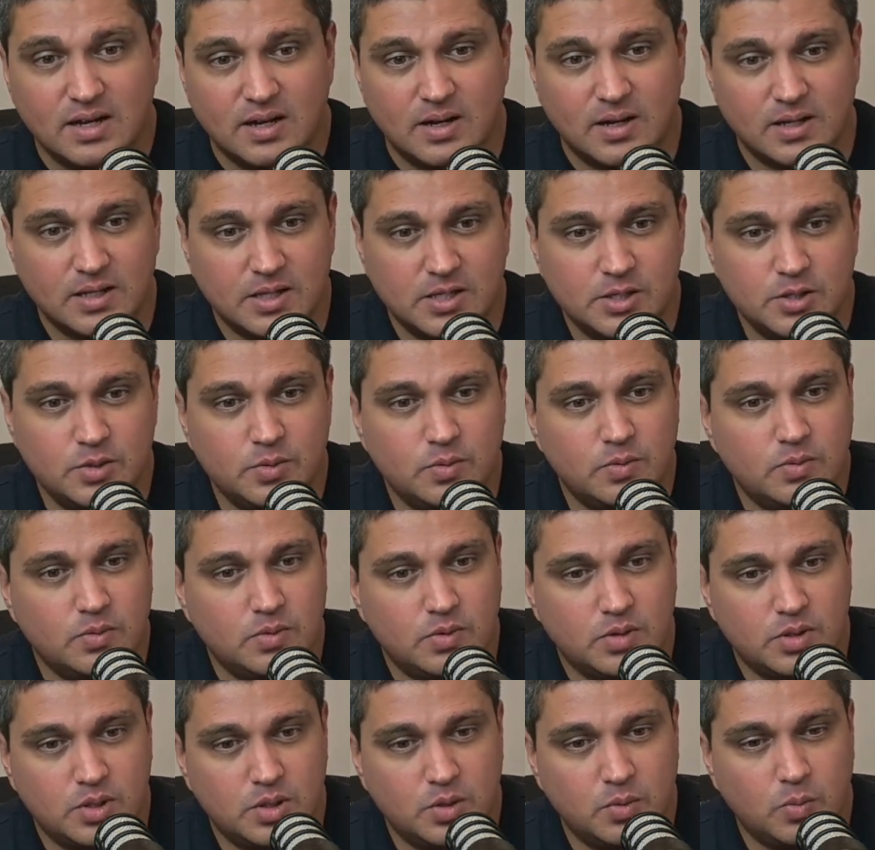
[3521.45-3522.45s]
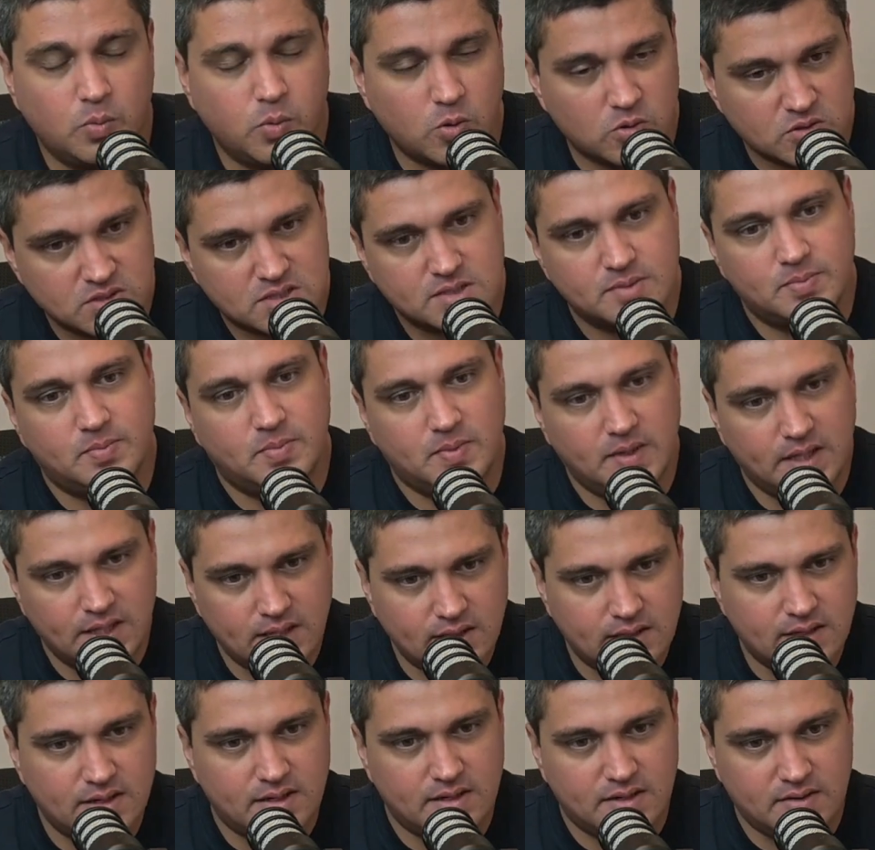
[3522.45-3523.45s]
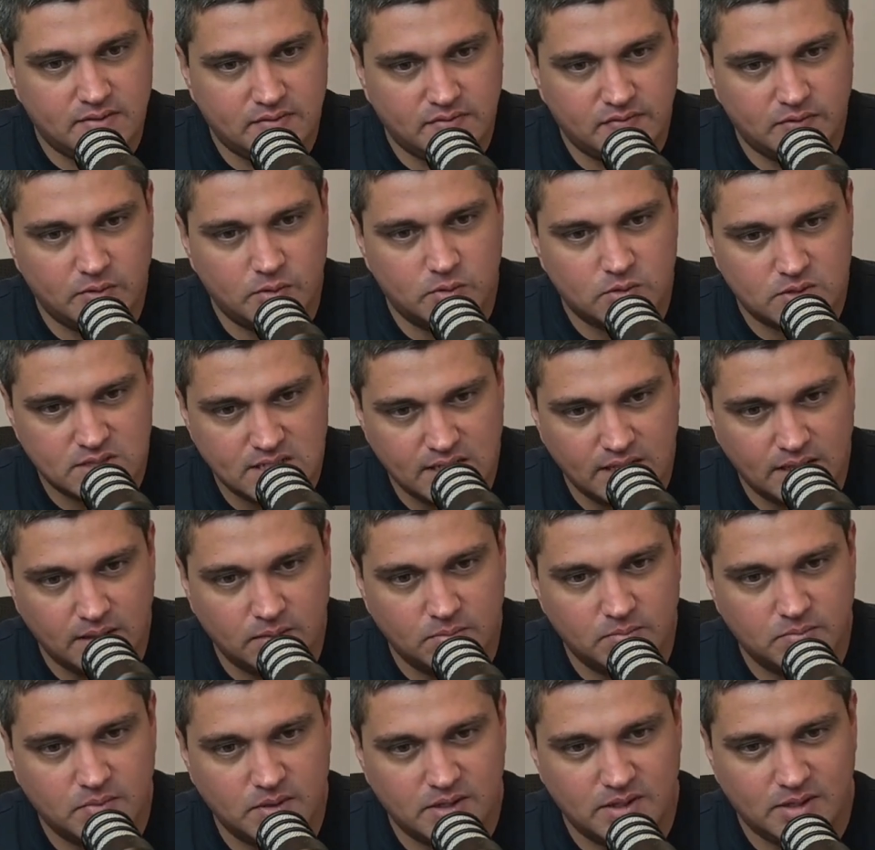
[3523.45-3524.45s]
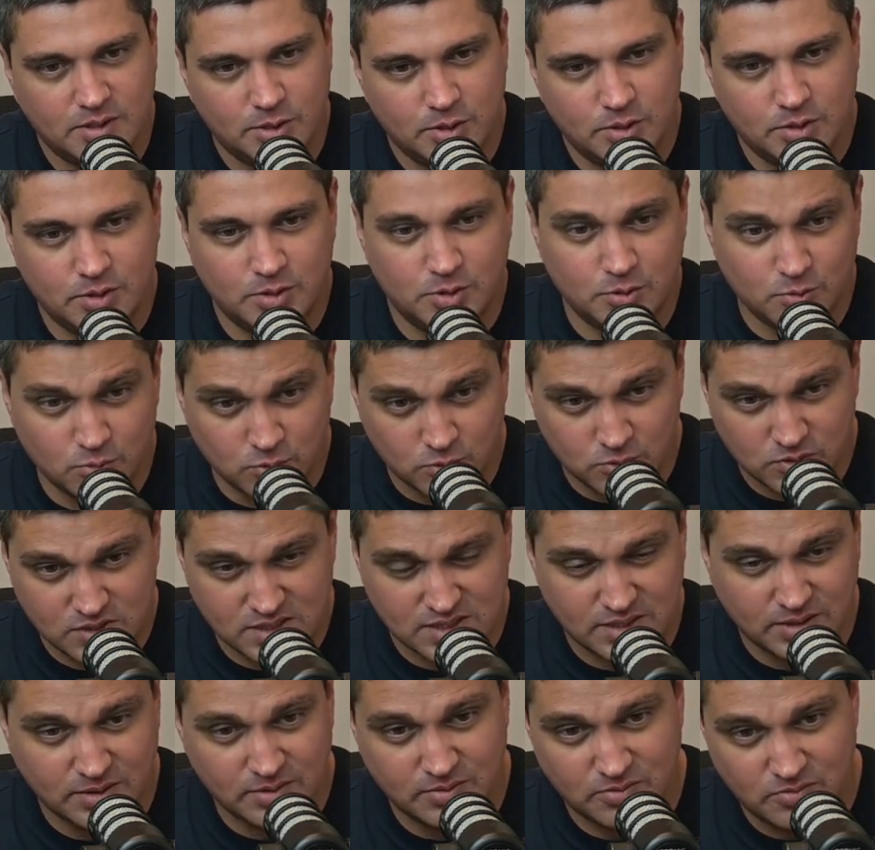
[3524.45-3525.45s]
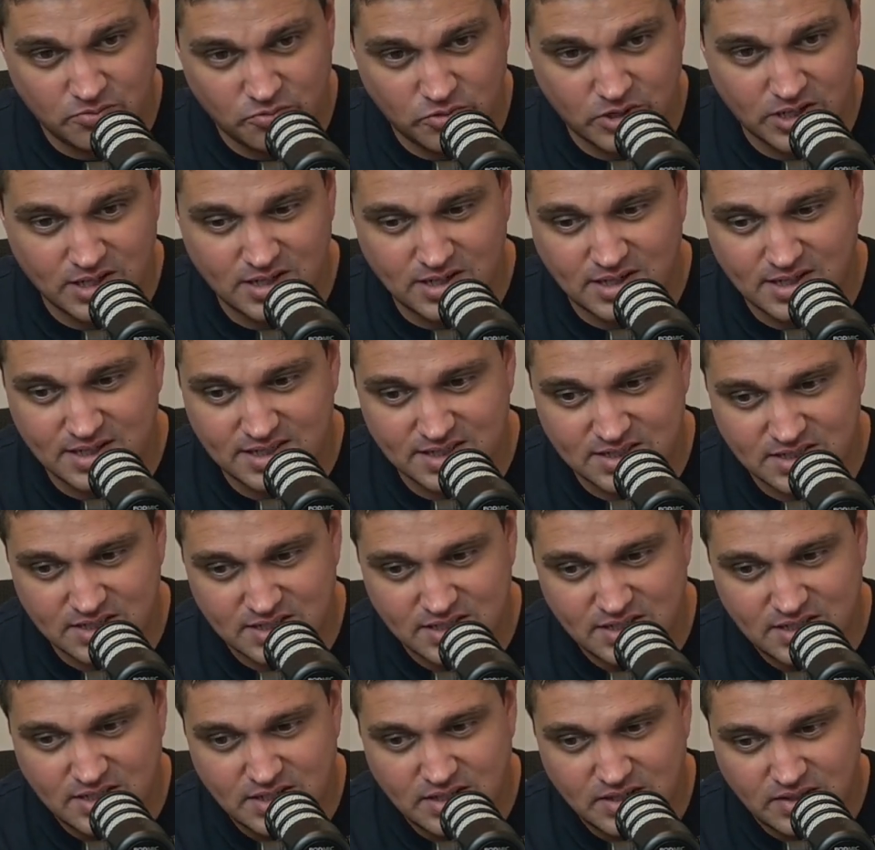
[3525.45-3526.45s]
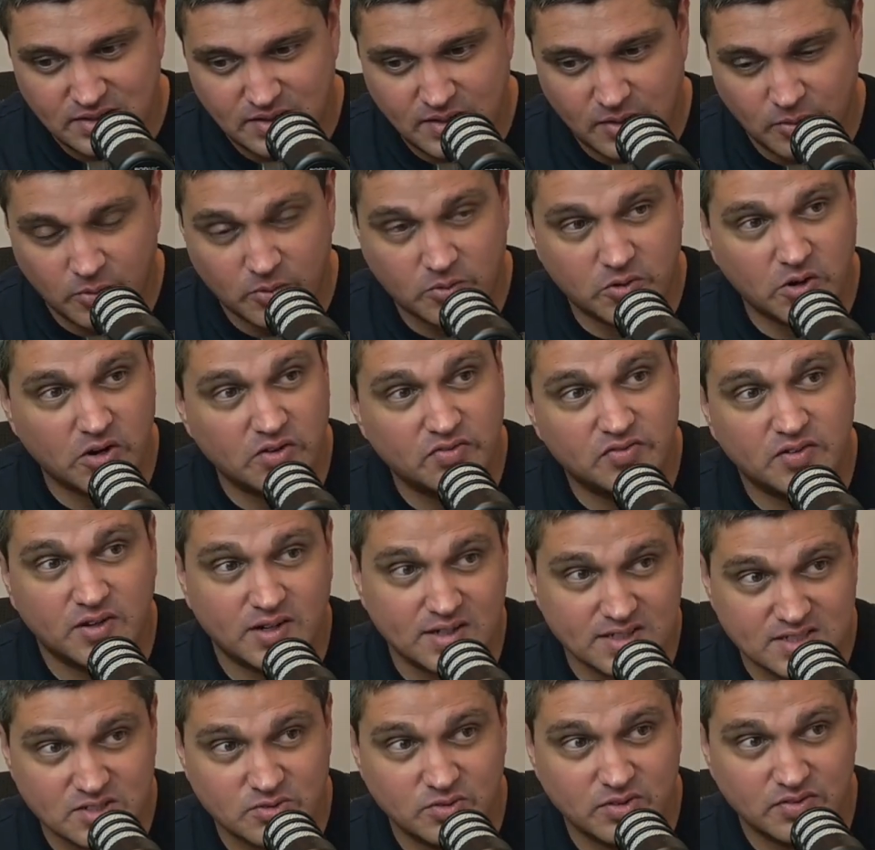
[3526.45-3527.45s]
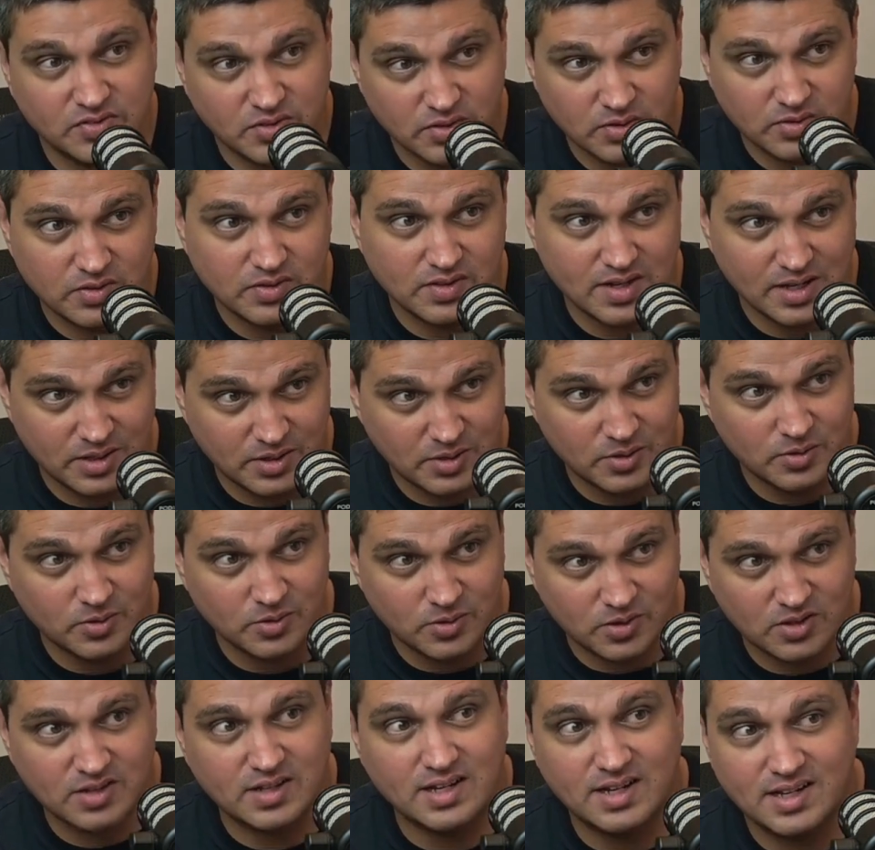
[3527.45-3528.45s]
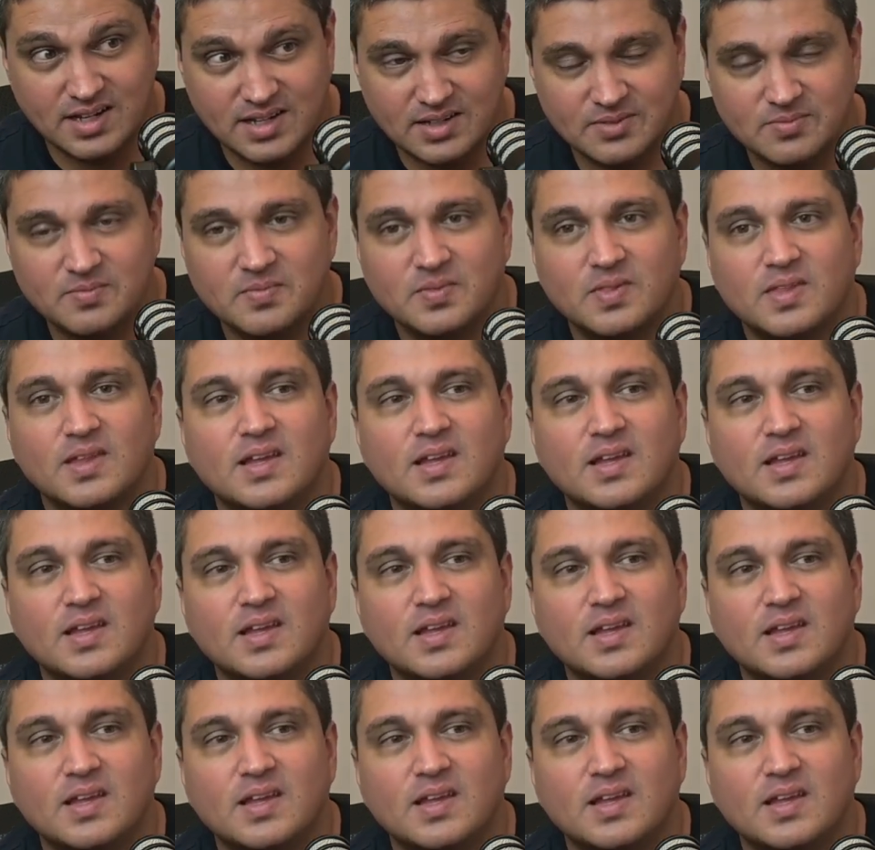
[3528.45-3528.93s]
Like, you want to be there for your team, but you also realize they'll grow faster if you're not there.